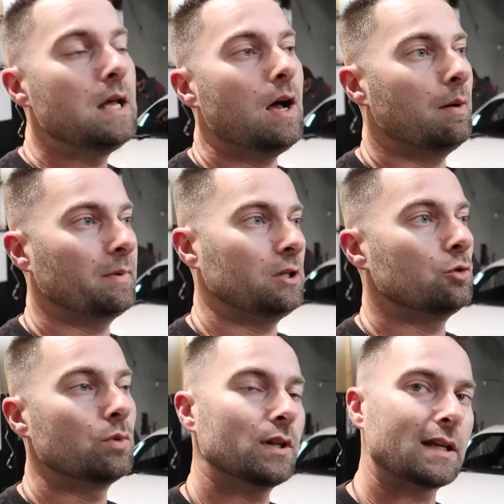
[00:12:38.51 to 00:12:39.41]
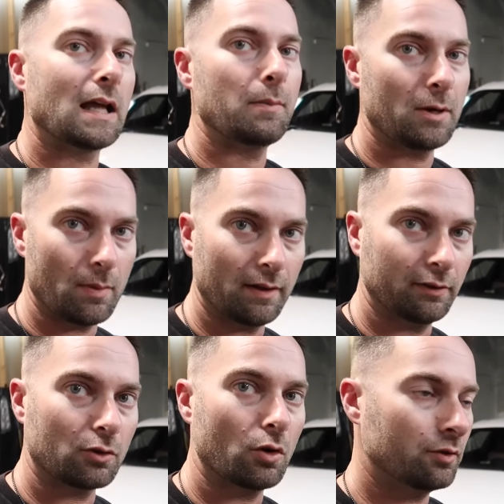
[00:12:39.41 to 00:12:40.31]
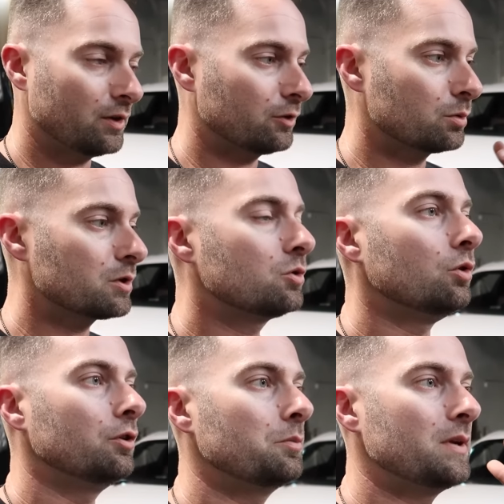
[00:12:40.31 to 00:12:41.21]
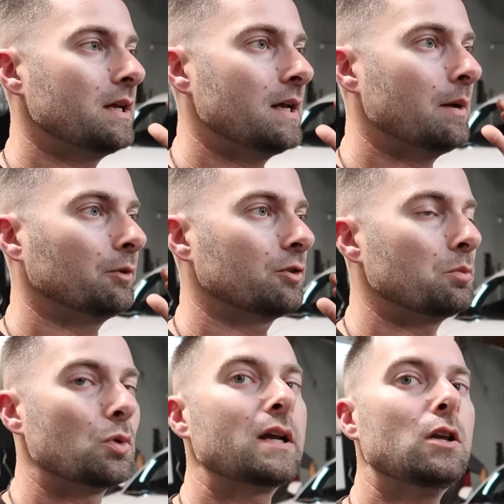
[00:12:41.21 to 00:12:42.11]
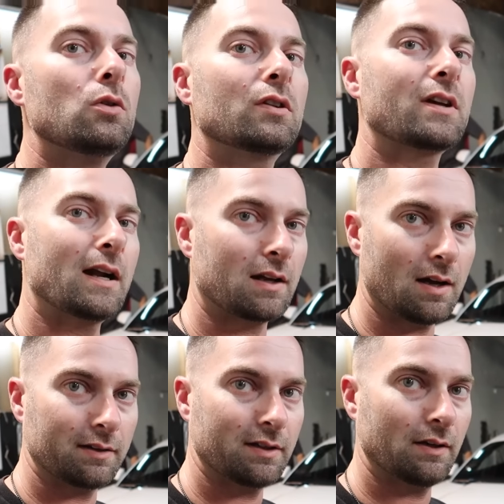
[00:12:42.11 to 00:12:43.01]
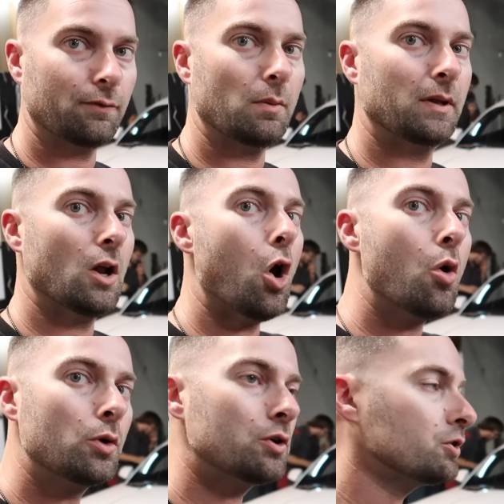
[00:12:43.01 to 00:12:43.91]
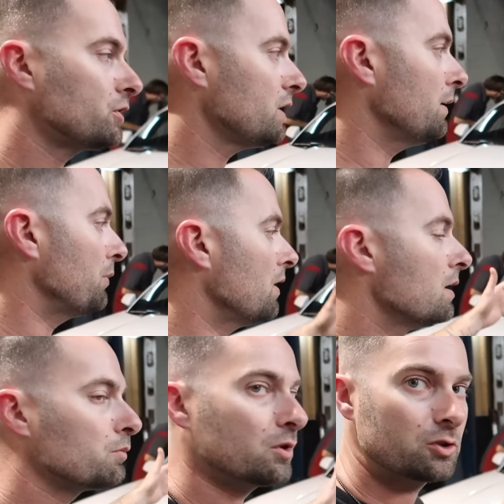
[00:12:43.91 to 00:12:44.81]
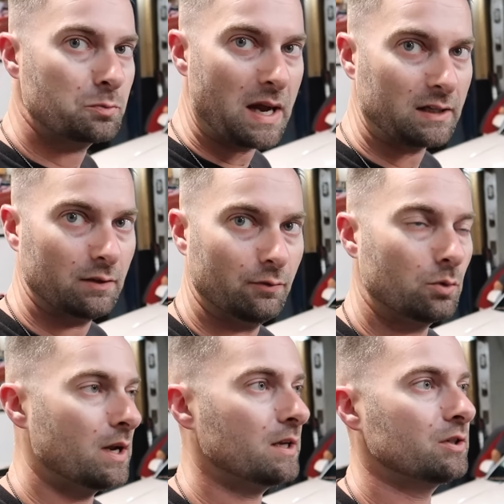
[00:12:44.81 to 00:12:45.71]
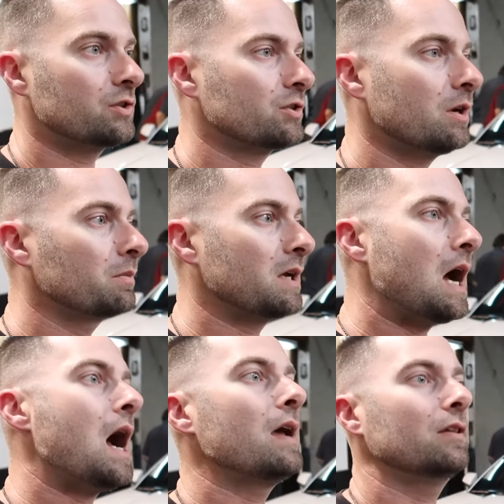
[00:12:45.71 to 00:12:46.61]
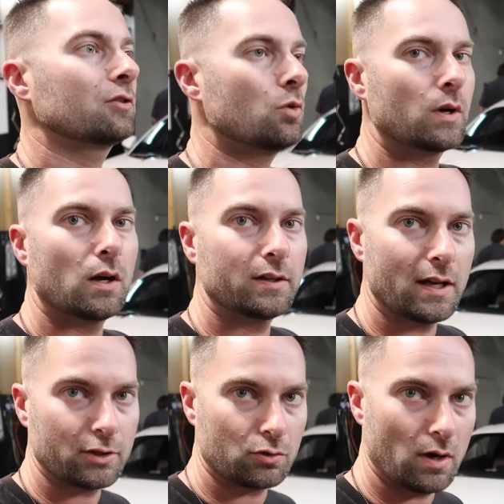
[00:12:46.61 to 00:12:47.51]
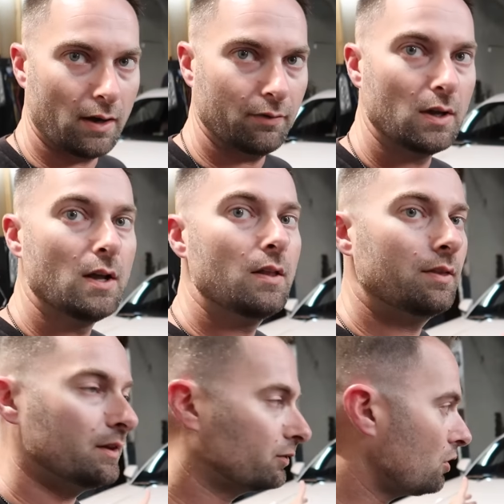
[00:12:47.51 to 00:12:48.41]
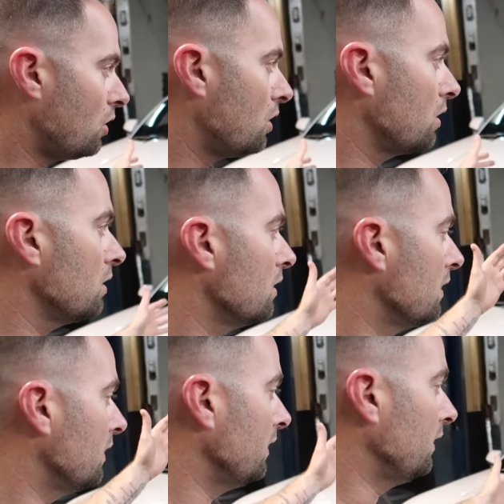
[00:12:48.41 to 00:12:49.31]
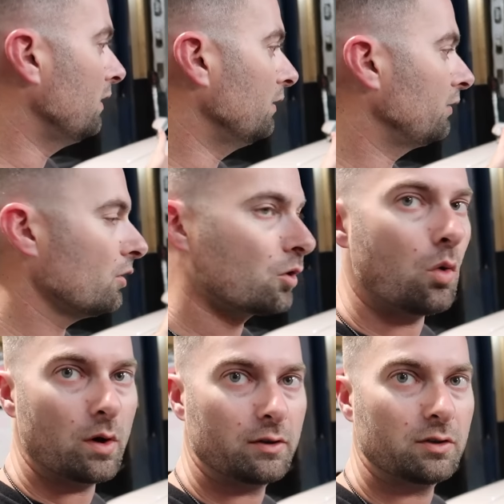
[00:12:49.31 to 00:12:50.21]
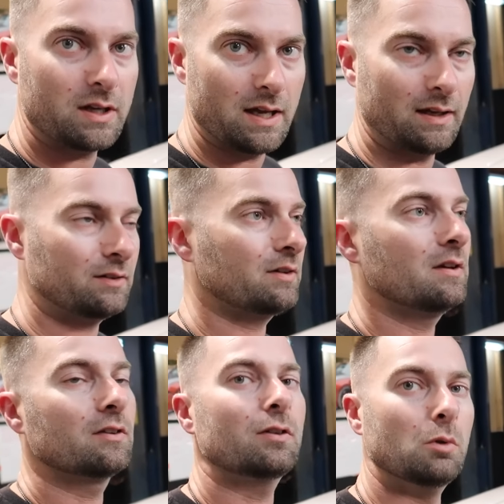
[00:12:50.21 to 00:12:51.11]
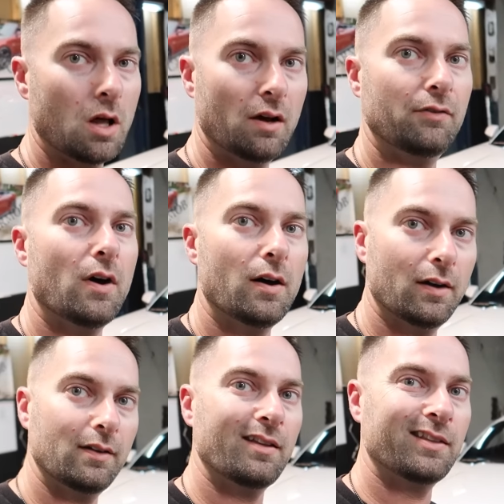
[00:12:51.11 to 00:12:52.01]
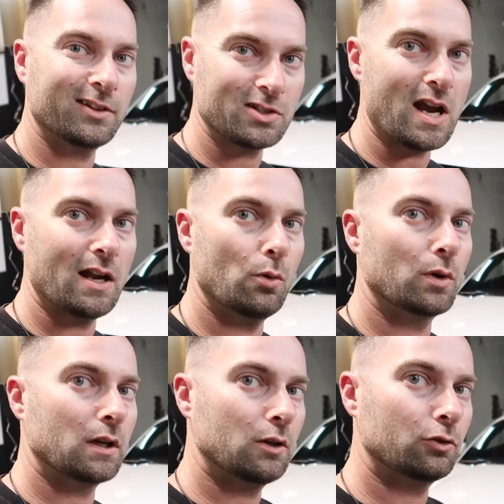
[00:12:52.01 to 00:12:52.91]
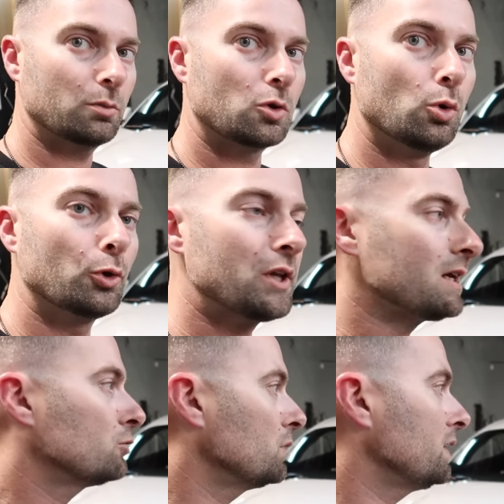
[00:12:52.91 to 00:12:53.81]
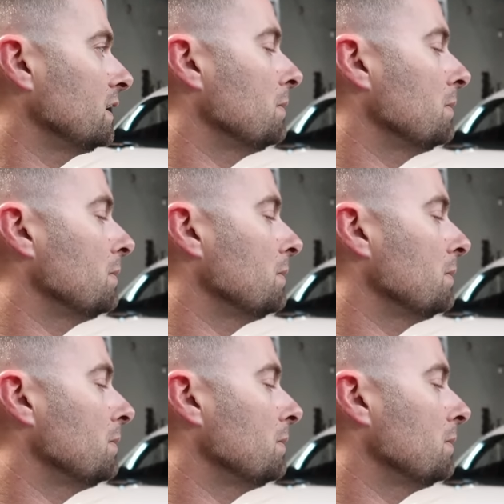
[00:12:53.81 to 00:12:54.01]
I mean, you really got to be around these cars, and it's really cool to be able to bring you this kind of content from an ownership perspective. We're not just some guy that's going on a test drive. This car is going to get some love on this channel. We're going to do some cool things with it.